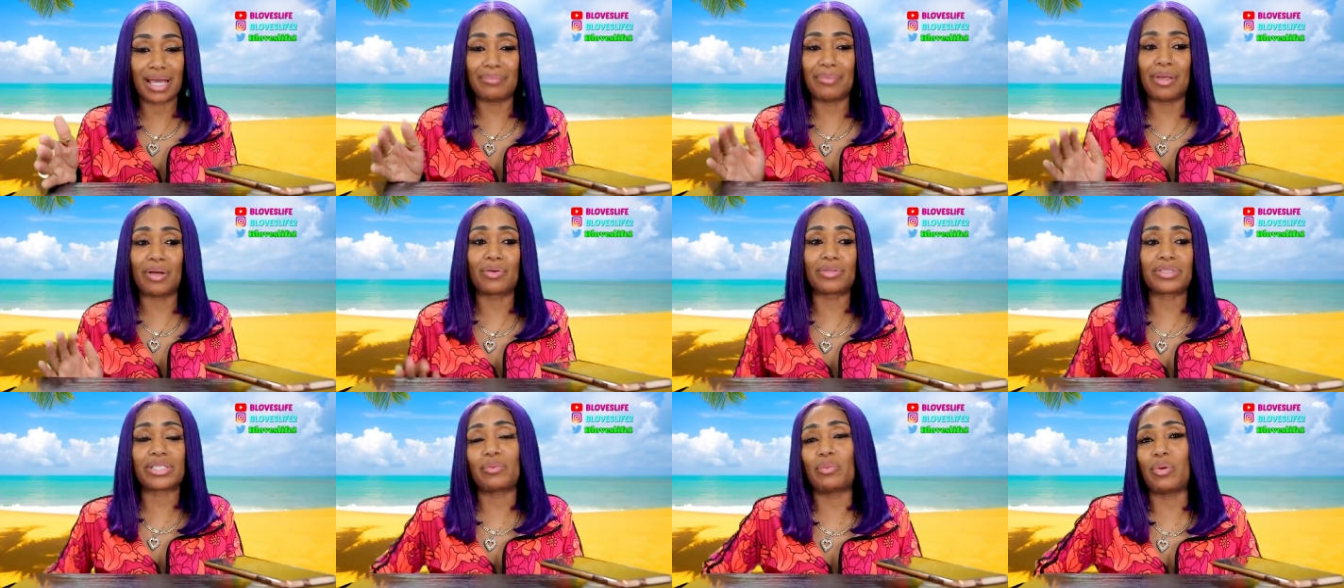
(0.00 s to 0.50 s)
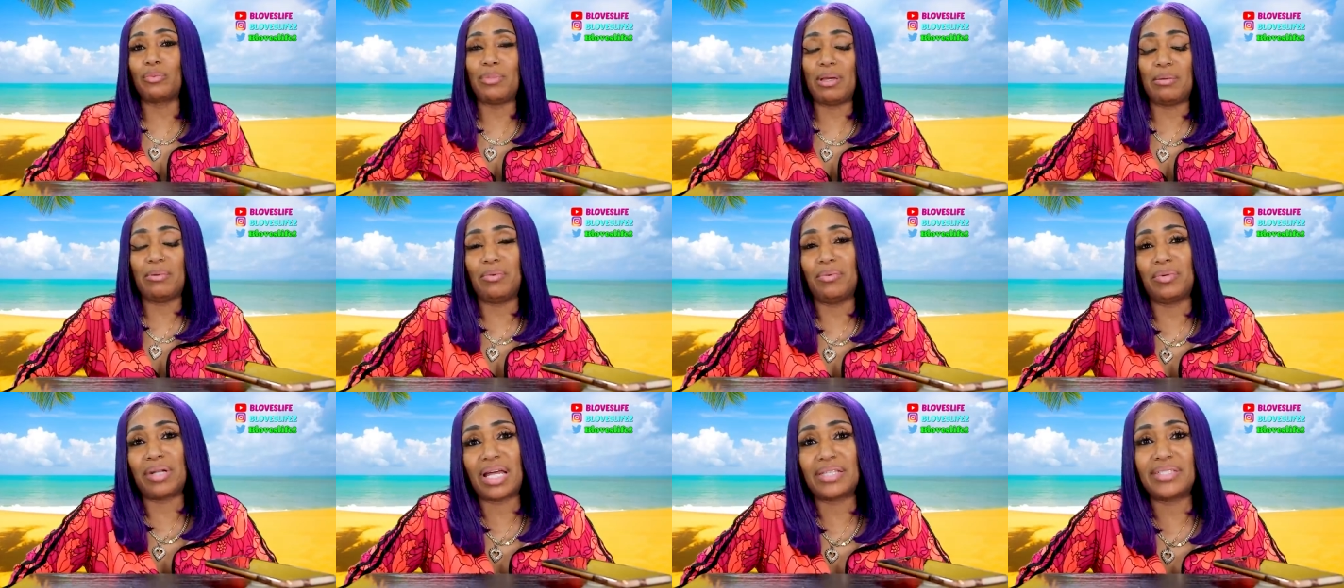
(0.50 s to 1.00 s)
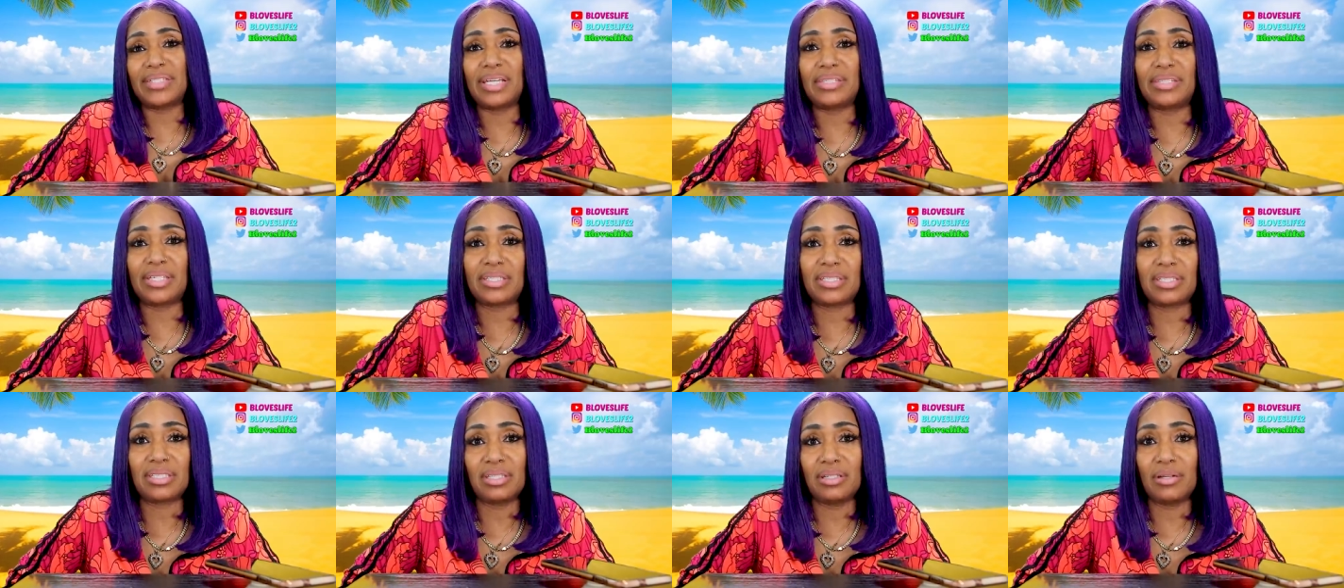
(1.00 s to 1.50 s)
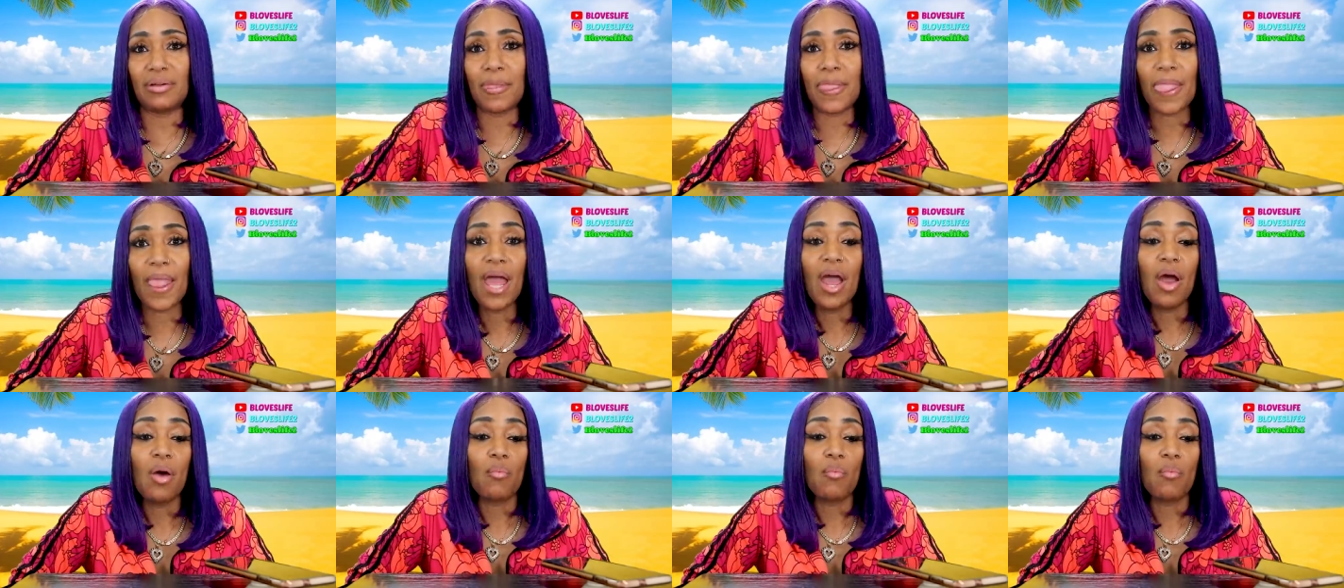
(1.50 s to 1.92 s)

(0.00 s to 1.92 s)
I'm not gonna say, remember when I did this to you?